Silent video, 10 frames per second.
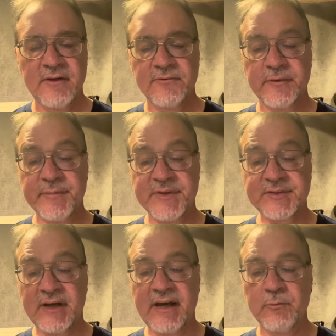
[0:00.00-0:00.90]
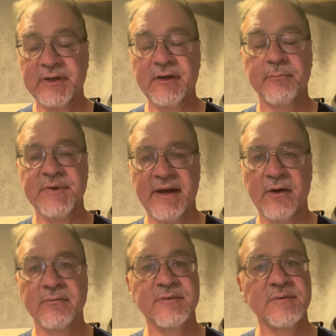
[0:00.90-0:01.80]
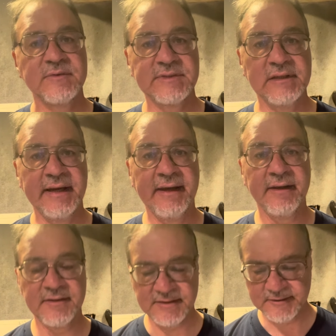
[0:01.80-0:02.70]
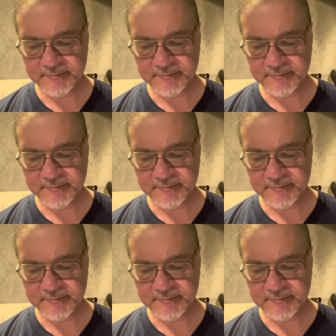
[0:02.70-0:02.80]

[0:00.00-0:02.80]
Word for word: From the sky, we come down to land.